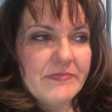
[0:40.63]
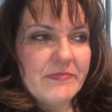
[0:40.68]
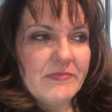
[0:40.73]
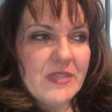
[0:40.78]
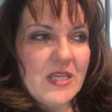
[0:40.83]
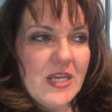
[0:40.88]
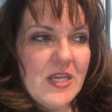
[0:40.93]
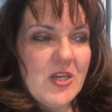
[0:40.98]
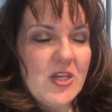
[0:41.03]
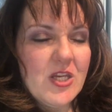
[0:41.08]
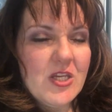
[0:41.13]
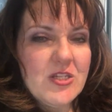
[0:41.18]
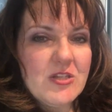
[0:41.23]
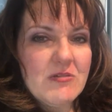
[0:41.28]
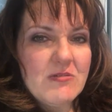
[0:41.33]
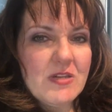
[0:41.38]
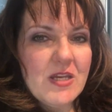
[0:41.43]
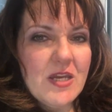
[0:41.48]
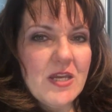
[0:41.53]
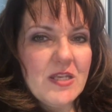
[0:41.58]
that you can do
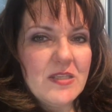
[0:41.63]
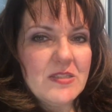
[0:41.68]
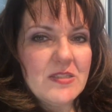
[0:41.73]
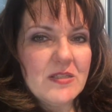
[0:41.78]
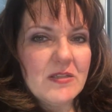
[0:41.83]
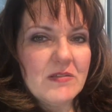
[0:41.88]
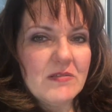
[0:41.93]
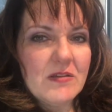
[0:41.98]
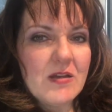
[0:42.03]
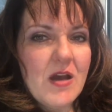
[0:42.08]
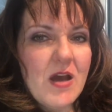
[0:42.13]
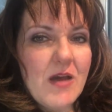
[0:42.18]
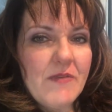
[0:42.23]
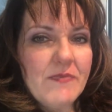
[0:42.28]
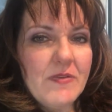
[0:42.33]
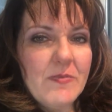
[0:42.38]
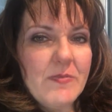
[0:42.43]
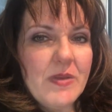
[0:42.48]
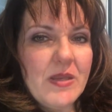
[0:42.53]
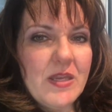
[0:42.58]
nuts and
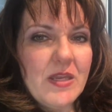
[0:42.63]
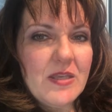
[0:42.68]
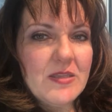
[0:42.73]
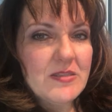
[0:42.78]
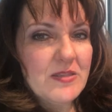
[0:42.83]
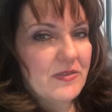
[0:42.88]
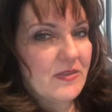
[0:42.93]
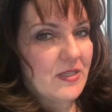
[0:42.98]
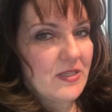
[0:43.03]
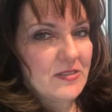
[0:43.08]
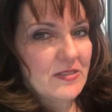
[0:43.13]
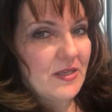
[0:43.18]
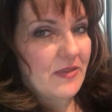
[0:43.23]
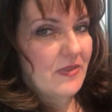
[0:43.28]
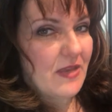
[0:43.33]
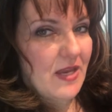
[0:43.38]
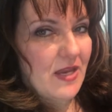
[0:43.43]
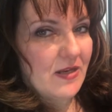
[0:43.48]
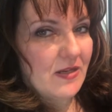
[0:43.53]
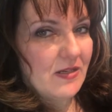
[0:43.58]
coffee beans and things like
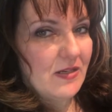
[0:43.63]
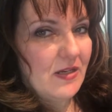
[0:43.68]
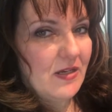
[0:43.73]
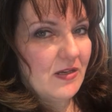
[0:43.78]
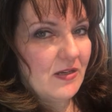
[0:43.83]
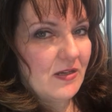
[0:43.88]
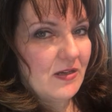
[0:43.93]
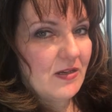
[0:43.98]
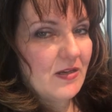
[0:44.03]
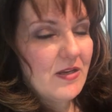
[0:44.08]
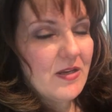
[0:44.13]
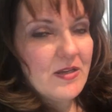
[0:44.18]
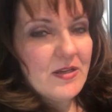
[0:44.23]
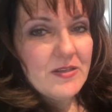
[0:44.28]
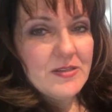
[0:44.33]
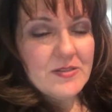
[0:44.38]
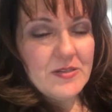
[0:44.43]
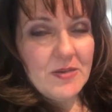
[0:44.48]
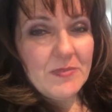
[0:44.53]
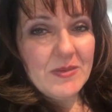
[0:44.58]
that in here.
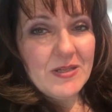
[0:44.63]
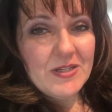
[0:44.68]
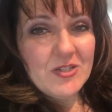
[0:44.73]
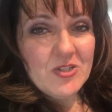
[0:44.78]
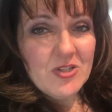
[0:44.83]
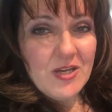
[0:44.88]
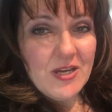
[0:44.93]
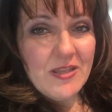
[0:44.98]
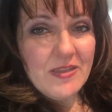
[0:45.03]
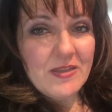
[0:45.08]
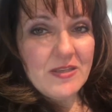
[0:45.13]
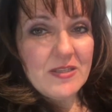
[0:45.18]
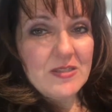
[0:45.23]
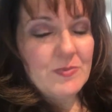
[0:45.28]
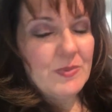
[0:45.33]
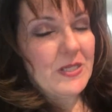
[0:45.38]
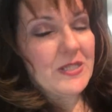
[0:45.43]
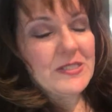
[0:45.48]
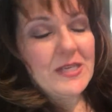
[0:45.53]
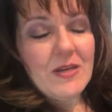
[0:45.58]
So I'm gonna try this
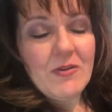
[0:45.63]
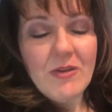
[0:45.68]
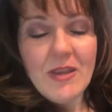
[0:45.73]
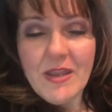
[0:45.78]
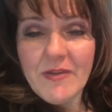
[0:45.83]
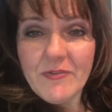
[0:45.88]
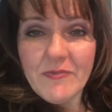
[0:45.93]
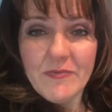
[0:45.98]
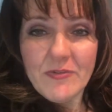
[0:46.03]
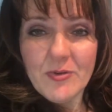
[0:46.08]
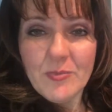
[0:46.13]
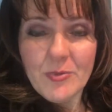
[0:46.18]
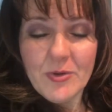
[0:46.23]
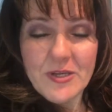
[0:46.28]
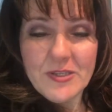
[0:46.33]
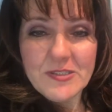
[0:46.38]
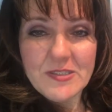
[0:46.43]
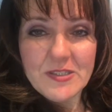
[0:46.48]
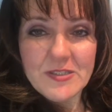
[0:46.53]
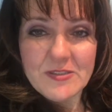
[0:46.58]
because I don't have a food
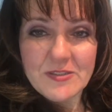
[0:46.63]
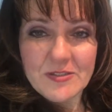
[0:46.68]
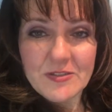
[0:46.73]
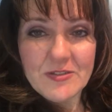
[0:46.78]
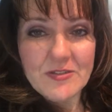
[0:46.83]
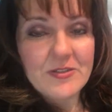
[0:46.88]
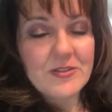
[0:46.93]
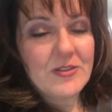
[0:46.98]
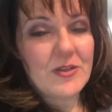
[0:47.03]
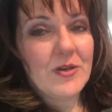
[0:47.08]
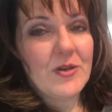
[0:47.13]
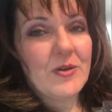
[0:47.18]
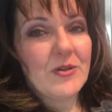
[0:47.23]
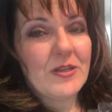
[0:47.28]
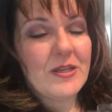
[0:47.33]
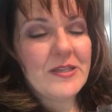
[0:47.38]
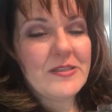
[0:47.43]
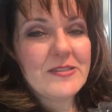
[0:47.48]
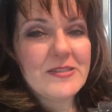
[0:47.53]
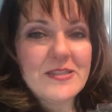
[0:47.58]
processor. So
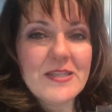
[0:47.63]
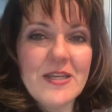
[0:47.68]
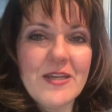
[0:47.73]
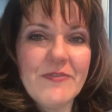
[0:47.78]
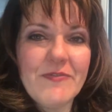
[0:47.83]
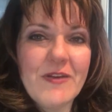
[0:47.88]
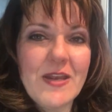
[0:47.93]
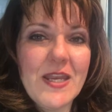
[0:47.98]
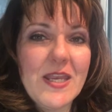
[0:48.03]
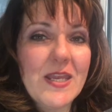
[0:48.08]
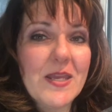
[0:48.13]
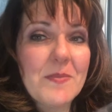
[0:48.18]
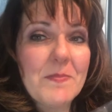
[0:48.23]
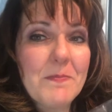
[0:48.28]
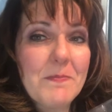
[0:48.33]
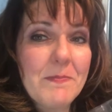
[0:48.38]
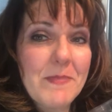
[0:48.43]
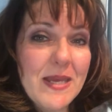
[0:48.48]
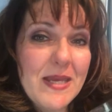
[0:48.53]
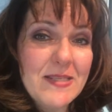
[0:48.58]
let's see if I
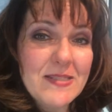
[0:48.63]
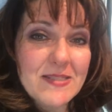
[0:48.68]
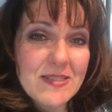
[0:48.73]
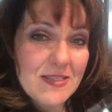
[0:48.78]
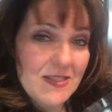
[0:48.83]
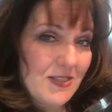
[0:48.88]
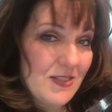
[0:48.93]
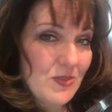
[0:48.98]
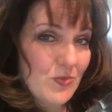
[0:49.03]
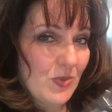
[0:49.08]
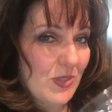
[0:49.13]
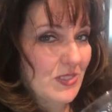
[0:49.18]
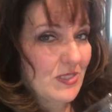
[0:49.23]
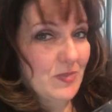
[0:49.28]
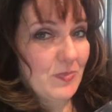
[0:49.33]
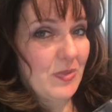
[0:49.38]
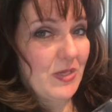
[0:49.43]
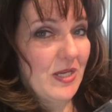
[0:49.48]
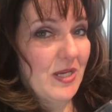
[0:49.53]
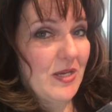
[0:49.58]
can mess this
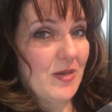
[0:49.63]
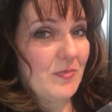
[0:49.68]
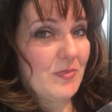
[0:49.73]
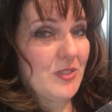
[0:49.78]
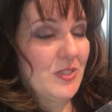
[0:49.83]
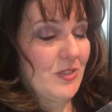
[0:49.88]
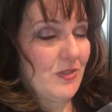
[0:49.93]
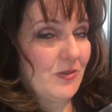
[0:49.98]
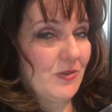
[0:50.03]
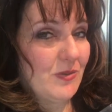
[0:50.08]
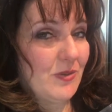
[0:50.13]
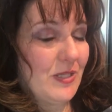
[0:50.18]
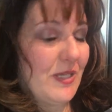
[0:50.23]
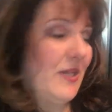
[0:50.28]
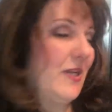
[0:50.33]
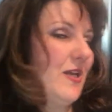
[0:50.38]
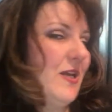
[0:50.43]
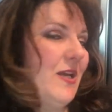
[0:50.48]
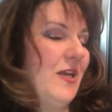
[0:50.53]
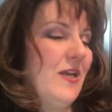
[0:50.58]
recipe up too,
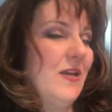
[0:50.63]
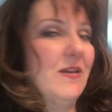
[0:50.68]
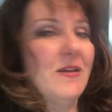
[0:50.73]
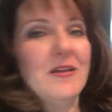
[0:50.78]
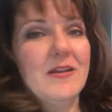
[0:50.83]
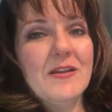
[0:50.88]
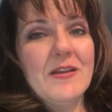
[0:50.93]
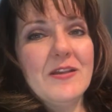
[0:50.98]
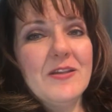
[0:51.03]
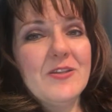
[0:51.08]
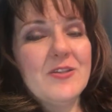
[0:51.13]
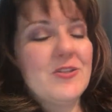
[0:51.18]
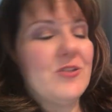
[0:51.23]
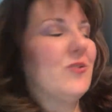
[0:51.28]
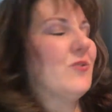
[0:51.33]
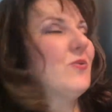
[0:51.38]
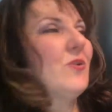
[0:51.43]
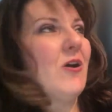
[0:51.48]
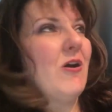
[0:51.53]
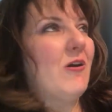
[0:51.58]
like I
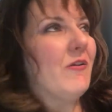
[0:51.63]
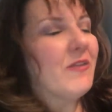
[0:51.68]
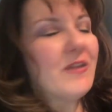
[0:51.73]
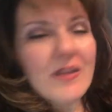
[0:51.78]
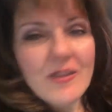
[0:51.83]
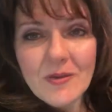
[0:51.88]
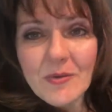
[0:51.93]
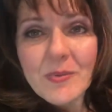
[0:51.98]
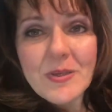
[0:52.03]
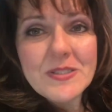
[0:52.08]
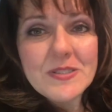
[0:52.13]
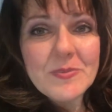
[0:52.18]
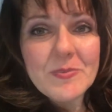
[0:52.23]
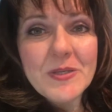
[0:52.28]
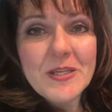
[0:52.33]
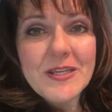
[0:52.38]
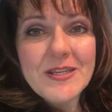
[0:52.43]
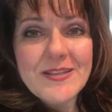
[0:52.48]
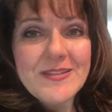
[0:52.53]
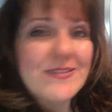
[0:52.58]
do all the other
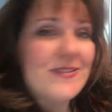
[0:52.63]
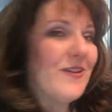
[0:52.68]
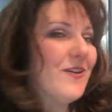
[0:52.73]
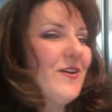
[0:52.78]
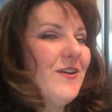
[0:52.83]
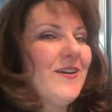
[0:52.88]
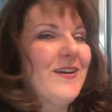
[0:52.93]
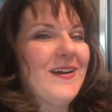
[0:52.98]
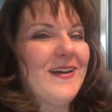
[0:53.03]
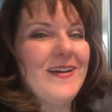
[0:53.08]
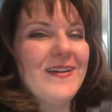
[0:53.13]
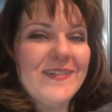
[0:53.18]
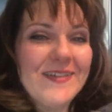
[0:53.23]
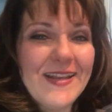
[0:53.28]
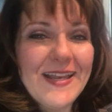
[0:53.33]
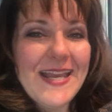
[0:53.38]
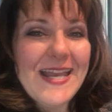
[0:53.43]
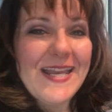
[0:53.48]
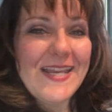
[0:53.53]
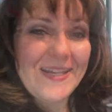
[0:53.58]
recipes.
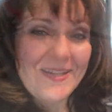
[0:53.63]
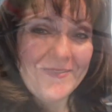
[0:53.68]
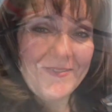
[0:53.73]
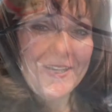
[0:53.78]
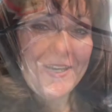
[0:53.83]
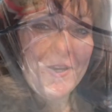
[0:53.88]
Okay, here we